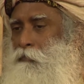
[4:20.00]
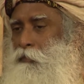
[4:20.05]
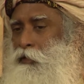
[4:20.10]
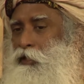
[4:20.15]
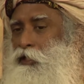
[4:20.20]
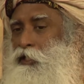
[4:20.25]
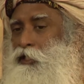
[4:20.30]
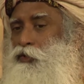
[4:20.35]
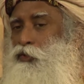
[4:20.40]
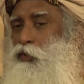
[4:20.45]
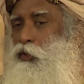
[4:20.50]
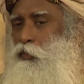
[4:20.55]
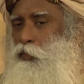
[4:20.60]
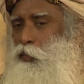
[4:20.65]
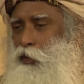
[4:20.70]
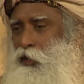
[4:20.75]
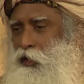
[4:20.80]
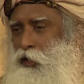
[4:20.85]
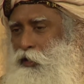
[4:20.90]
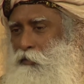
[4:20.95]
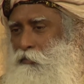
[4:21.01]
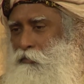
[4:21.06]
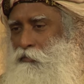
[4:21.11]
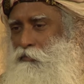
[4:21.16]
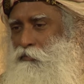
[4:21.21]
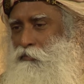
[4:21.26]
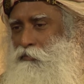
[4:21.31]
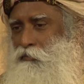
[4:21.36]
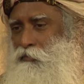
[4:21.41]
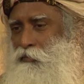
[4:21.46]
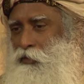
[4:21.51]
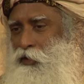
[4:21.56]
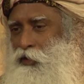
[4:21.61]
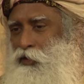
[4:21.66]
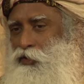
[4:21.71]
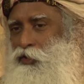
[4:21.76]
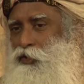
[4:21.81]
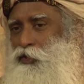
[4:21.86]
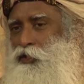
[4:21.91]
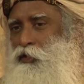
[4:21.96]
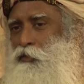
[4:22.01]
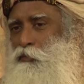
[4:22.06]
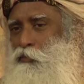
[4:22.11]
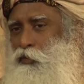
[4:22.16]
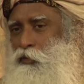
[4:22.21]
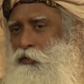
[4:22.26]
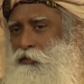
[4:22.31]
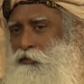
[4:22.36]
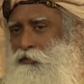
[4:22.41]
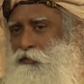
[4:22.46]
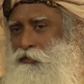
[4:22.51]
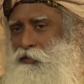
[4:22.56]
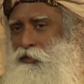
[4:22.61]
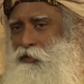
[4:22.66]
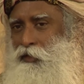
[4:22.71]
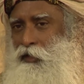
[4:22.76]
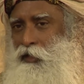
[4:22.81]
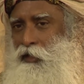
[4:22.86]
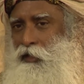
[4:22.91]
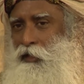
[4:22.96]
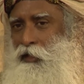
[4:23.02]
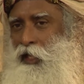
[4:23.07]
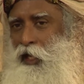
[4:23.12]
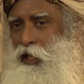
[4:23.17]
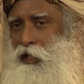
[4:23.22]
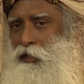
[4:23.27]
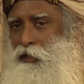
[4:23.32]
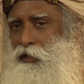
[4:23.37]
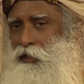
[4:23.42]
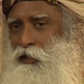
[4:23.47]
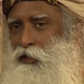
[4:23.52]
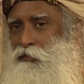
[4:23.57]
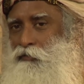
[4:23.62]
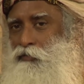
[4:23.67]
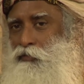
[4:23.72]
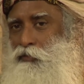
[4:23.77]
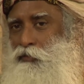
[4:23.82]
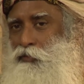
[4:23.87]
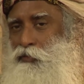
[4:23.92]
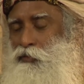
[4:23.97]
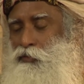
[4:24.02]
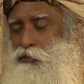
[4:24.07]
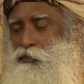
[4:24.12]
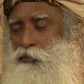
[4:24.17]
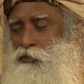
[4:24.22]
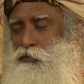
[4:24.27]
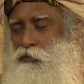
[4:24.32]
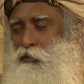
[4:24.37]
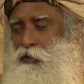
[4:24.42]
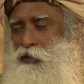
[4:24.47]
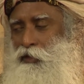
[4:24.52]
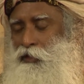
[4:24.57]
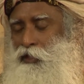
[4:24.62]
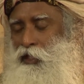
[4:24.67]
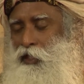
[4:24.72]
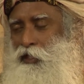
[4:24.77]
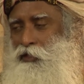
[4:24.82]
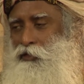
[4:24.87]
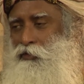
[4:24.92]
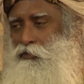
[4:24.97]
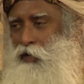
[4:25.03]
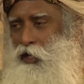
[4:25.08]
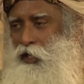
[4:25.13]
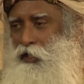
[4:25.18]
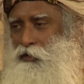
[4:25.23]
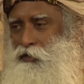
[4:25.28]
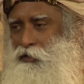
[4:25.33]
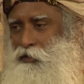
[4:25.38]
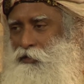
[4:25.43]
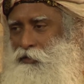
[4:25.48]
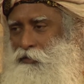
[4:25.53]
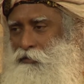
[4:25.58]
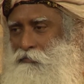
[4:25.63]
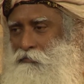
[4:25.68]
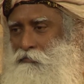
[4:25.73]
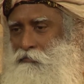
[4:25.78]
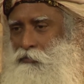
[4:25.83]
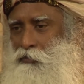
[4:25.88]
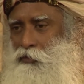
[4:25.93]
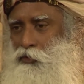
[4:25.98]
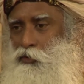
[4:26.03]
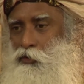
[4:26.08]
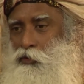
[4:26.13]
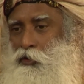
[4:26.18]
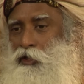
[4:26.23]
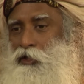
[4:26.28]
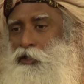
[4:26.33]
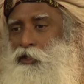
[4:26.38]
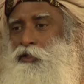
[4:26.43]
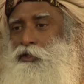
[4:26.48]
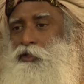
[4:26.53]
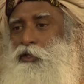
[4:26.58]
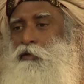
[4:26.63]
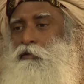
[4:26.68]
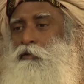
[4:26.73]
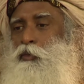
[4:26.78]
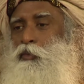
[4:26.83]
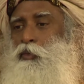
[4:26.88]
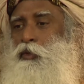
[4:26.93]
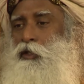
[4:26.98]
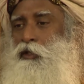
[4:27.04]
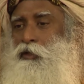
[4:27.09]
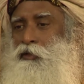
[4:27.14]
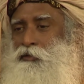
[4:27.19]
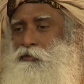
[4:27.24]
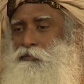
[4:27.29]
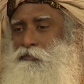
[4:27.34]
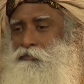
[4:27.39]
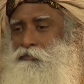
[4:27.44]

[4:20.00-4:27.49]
dissolving him is the symbol that if you use your intellect right, you can dissolve the world.